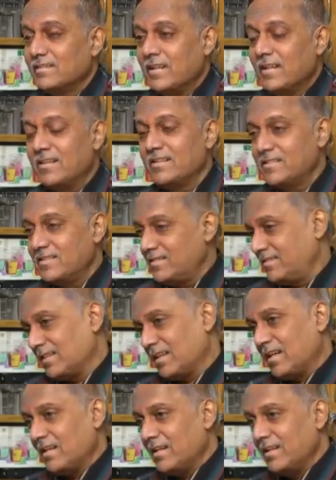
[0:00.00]
There is
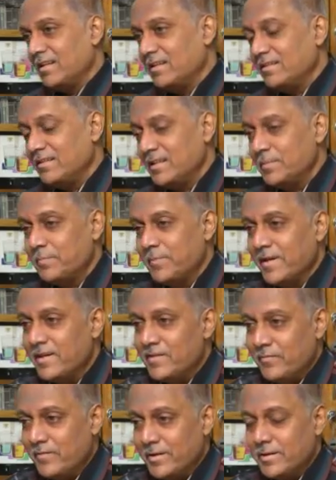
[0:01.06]

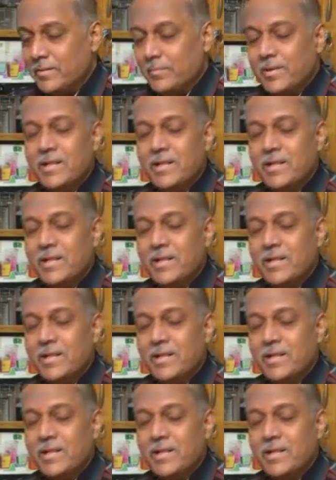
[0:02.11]
the